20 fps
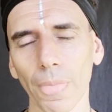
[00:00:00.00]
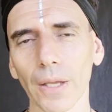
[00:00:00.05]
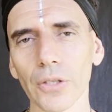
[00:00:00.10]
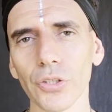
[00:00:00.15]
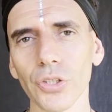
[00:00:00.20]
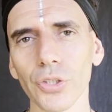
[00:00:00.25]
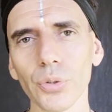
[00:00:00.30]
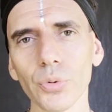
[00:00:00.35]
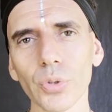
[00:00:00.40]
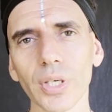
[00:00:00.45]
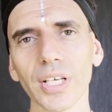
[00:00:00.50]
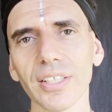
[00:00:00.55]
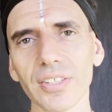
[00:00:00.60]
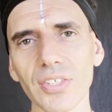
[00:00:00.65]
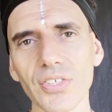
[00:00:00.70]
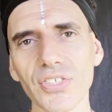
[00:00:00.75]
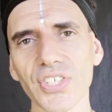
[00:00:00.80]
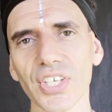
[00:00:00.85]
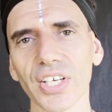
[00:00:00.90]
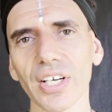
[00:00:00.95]
You can
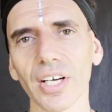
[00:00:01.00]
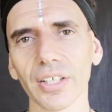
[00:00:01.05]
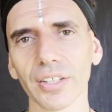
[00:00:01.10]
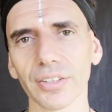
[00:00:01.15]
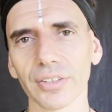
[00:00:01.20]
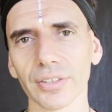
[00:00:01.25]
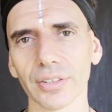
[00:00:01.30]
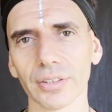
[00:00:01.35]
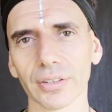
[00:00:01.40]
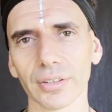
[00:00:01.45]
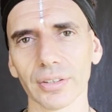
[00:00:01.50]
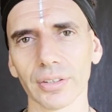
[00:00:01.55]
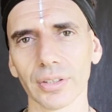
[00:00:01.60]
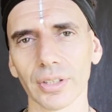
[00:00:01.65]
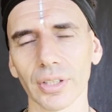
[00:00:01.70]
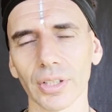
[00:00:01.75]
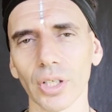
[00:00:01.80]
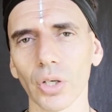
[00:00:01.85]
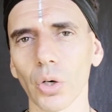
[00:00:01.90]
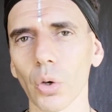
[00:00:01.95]
design
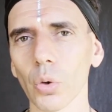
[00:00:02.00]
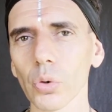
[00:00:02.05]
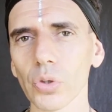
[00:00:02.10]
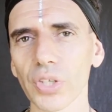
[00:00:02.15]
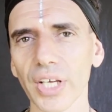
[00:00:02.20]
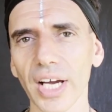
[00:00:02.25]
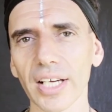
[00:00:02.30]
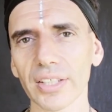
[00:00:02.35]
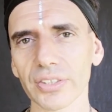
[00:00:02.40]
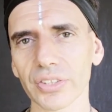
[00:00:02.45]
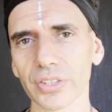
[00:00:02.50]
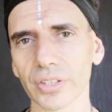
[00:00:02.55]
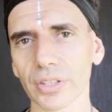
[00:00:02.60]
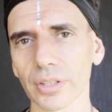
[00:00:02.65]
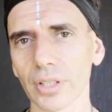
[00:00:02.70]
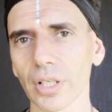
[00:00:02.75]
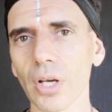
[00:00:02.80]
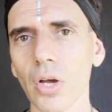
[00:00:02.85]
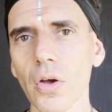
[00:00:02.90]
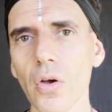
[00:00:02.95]
all that
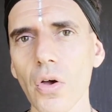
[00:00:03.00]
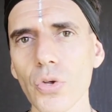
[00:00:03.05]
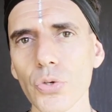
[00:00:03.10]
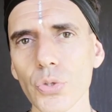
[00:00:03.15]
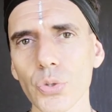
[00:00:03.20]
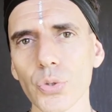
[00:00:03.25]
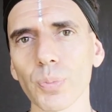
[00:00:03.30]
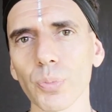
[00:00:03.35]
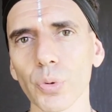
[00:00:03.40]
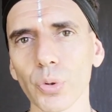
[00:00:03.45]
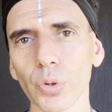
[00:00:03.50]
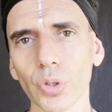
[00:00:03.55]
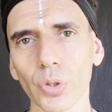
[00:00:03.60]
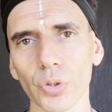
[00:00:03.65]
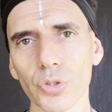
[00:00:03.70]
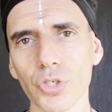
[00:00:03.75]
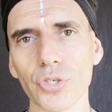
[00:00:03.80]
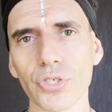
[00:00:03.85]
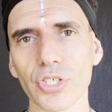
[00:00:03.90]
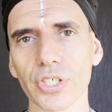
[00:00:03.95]
super
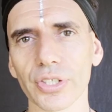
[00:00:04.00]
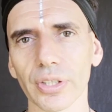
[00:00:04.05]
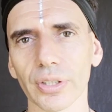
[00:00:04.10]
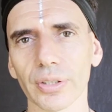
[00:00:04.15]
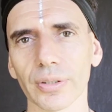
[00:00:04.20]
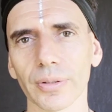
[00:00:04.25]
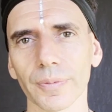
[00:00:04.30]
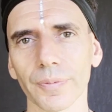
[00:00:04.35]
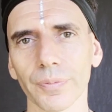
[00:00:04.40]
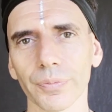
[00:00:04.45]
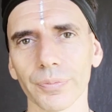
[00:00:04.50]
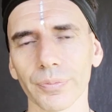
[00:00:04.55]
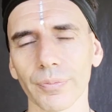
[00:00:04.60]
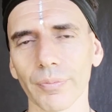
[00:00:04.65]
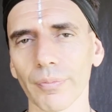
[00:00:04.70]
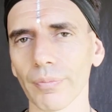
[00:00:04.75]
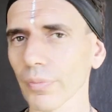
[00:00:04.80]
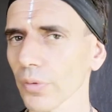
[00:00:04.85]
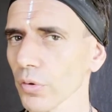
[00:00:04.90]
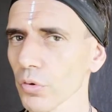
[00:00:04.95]
consciously.
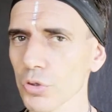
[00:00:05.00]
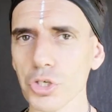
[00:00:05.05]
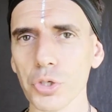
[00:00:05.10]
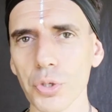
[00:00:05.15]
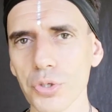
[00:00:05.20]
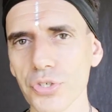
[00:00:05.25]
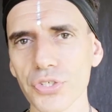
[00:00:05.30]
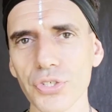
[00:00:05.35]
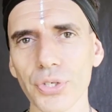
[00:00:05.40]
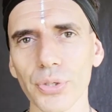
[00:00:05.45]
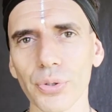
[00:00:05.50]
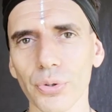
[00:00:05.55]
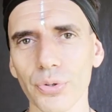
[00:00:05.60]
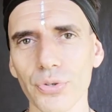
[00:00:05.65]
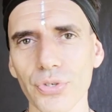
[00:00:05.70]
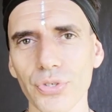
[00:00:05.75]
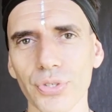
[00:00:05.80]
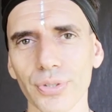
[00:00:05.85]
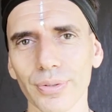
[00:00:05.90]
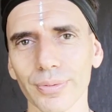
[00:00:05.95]
The choice is
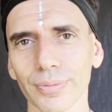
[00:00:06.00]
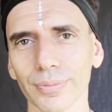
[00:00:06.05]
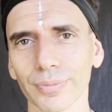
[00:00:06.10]
yours.